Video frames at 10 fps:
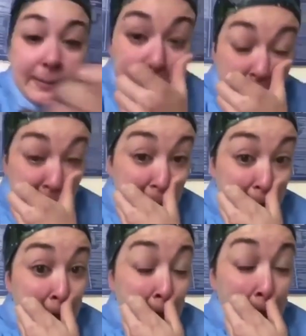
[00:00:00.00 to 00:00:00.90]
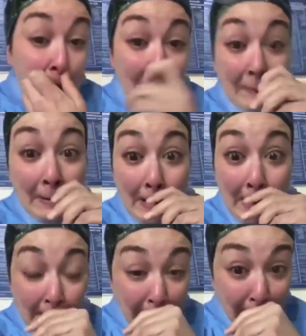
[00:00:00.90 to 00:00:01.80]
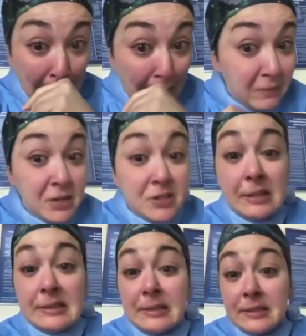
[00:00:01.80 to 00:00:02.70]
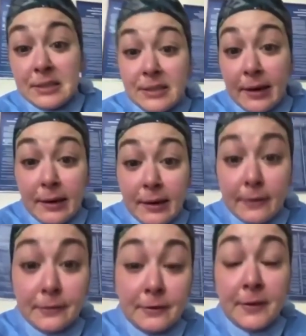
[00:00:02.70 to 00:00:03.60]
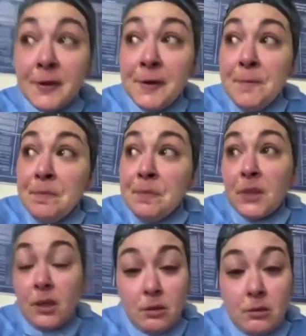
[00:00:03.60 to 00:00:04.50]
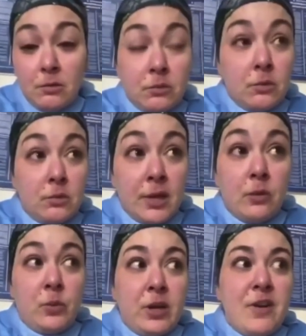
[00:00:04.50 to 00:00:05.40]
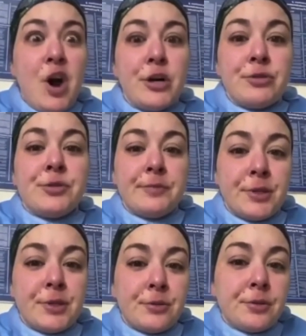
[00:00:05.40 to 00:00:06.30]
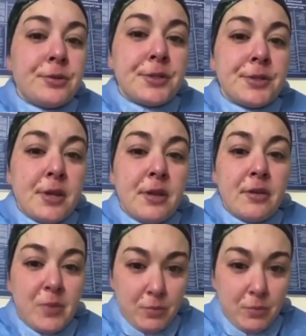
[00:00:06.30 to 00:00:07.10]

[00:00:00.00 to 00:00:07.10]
understand that. But guys, you have a ton of staff. Like, yeah, we have hundreds of extra nurses that